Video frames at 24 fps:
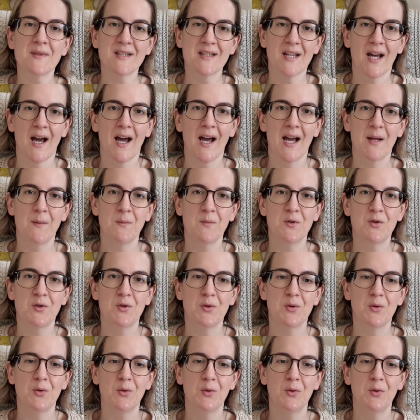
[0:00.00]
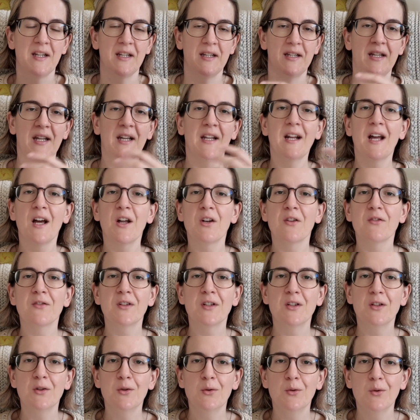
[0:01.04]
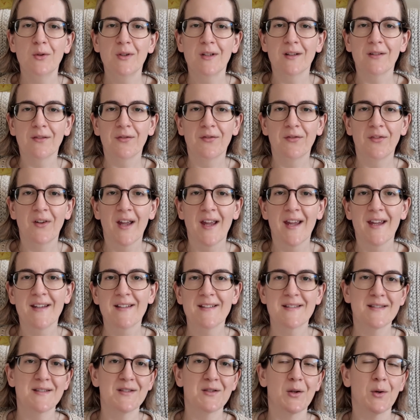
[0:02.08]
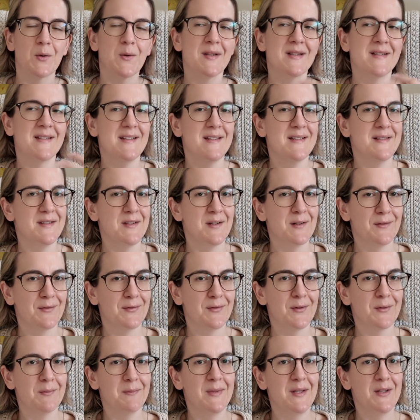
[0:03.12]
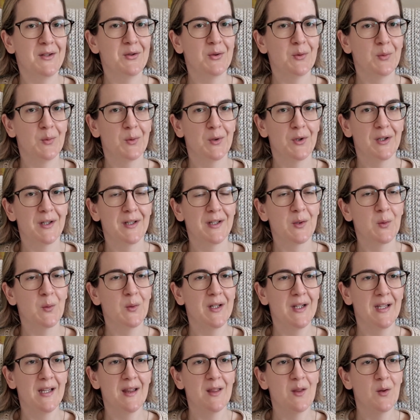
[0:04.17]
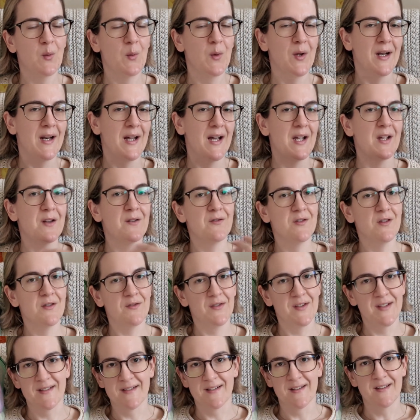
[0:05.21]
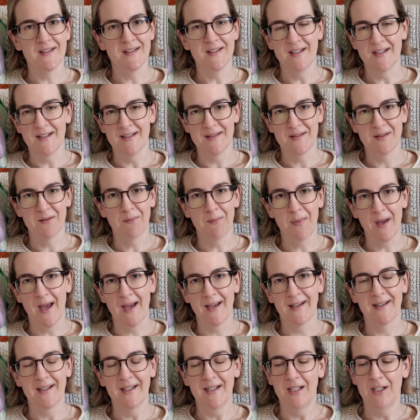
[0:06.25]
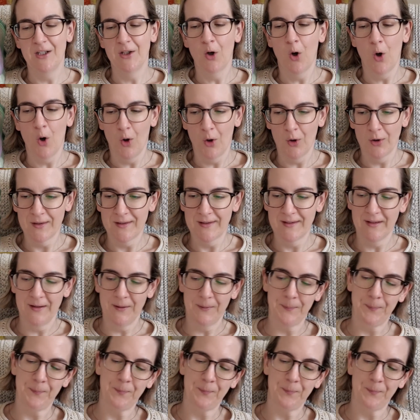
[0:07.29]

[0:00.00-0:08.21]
time to get out of the noodle phase, so it's easier for me to work with it when I revisit this back in autumn.